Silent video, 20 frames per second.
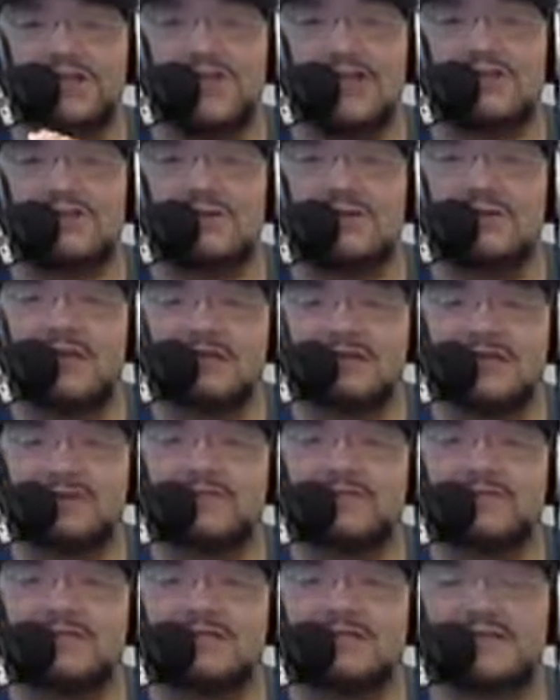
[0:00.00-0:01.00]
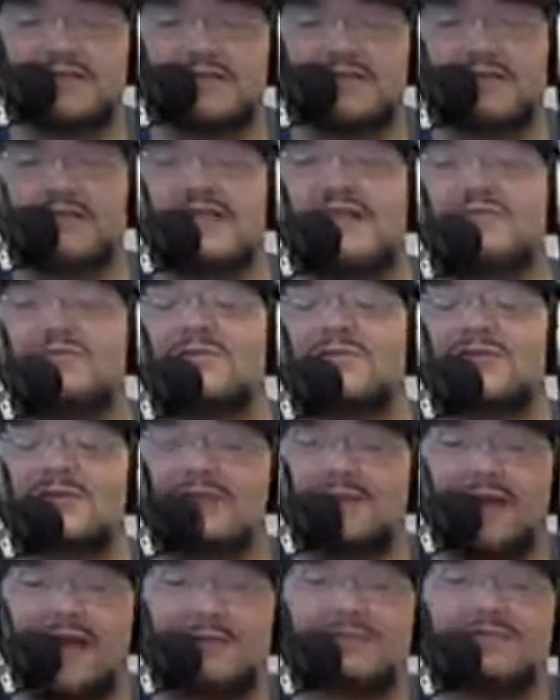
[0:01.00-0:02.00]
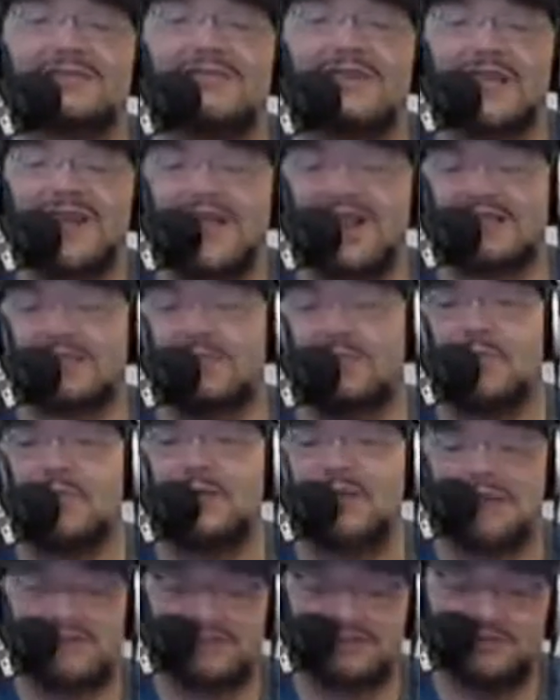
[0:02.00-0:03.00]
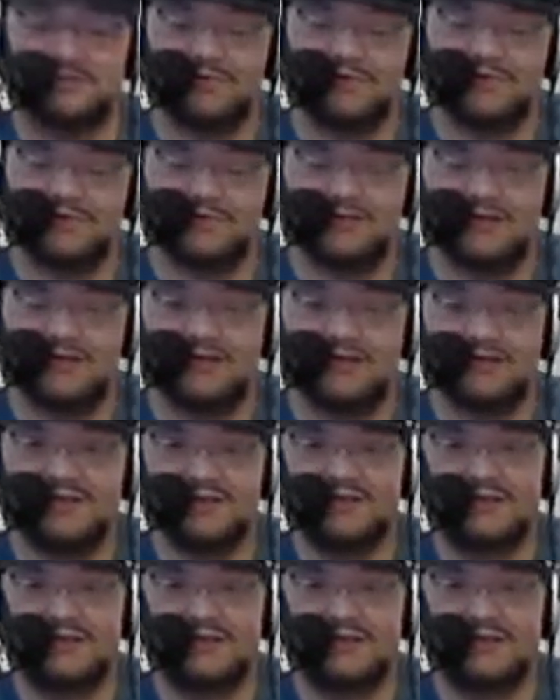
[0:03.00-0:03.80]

That's all that Summerfest is. So that's the point of that story, right?